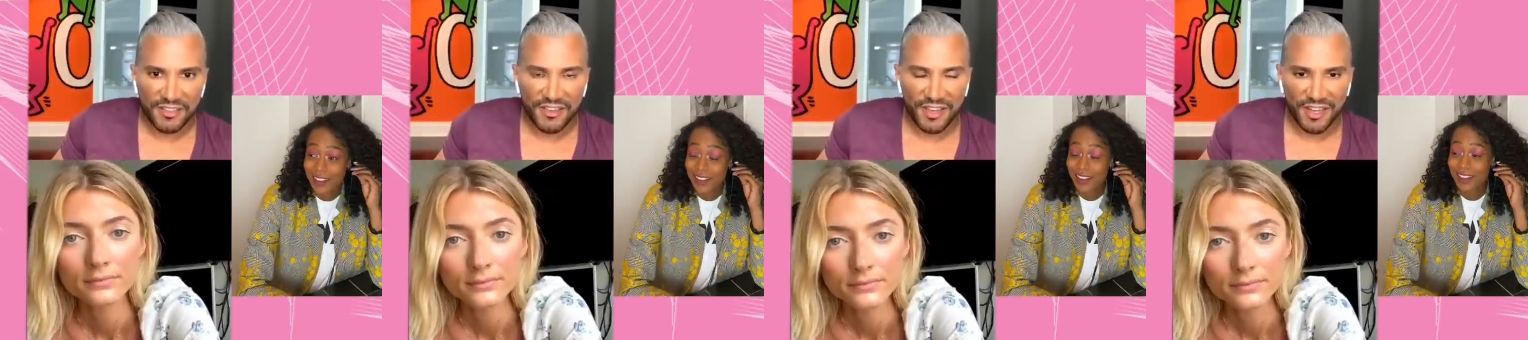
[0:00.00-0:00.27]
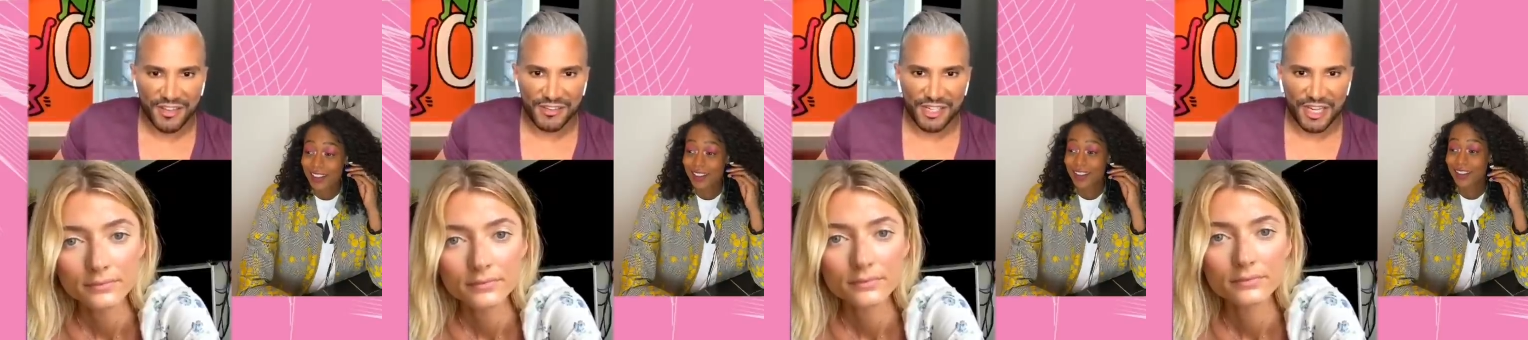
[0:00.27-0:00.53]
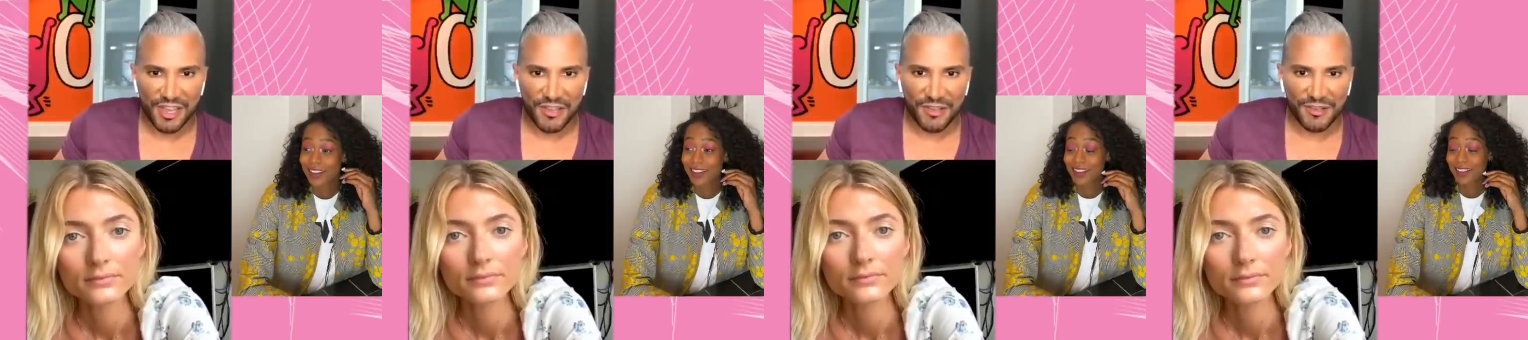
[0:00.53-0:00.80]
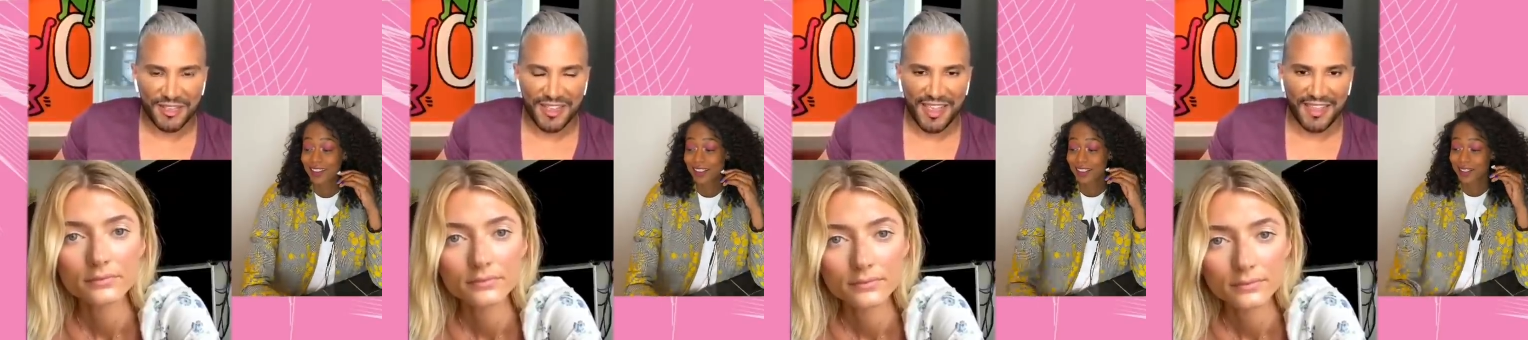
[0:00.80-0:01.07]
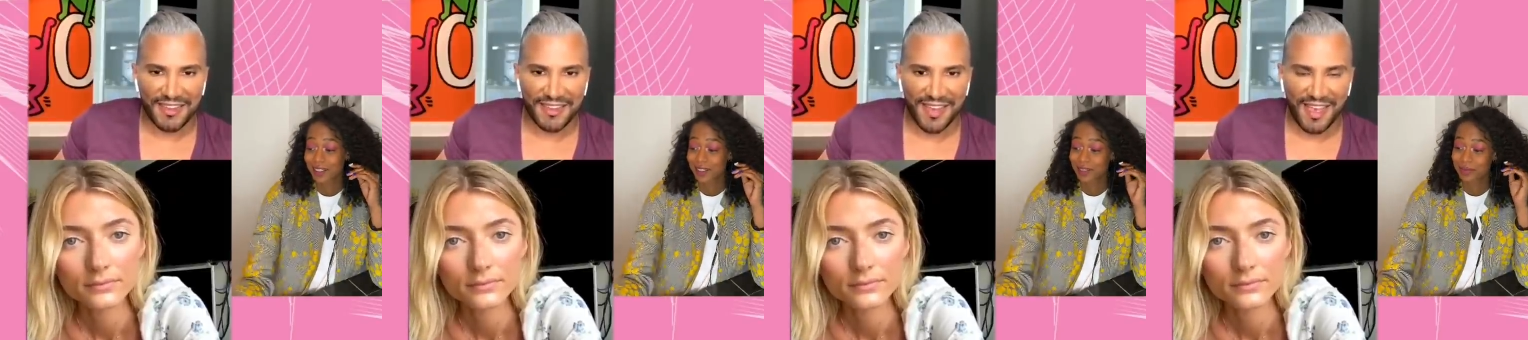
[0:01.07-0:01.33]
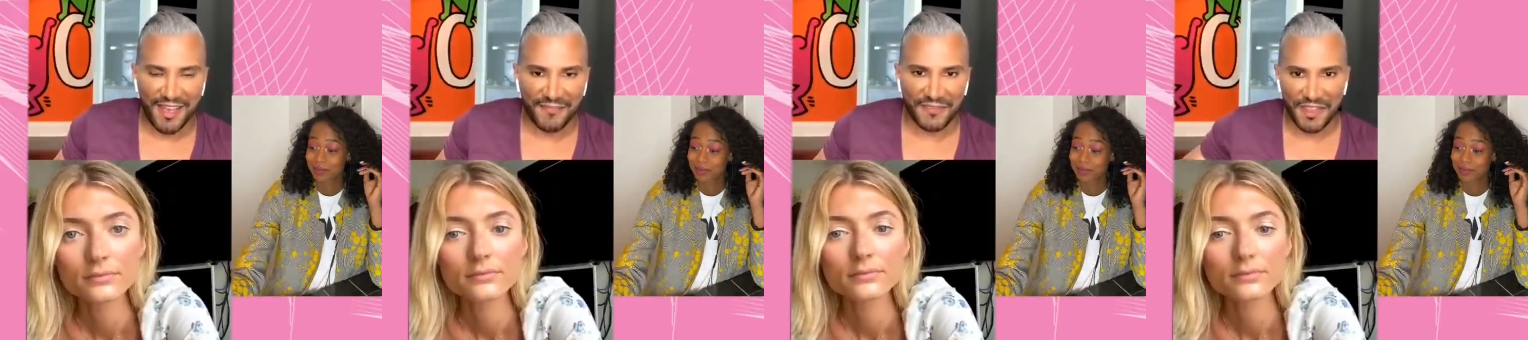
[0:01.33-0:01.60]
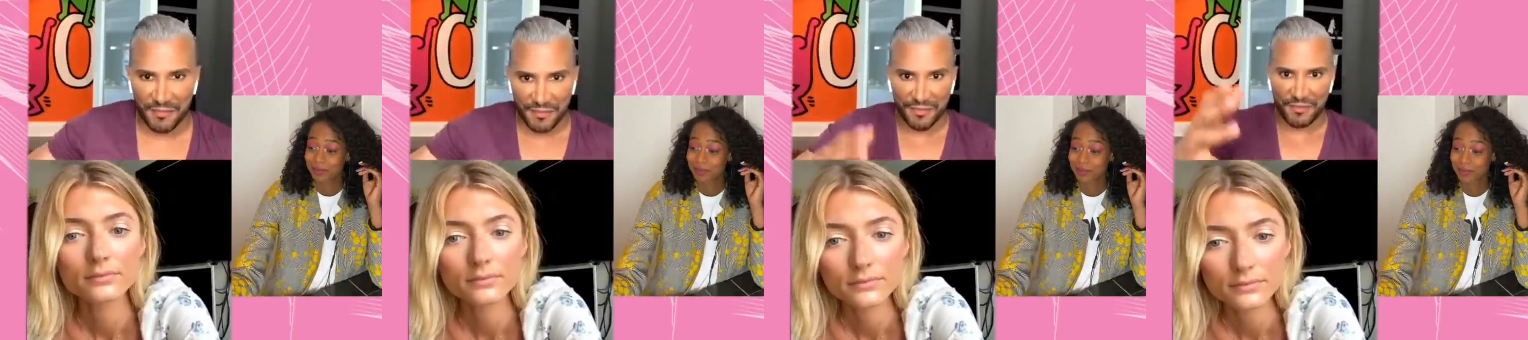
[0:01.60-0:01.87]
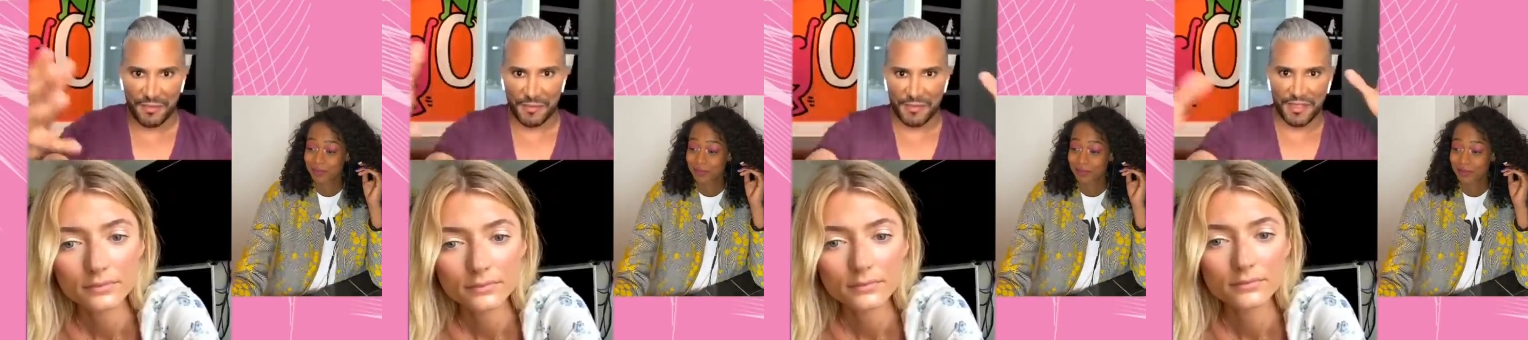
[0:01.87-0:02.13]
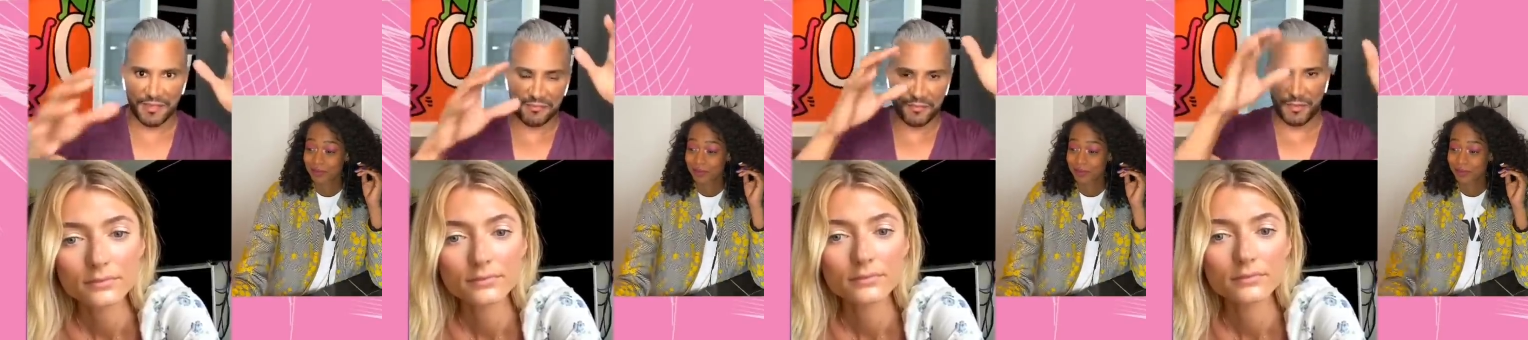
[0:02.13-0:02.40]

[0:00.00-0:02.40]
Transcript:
Speaker 1: show in, remember when we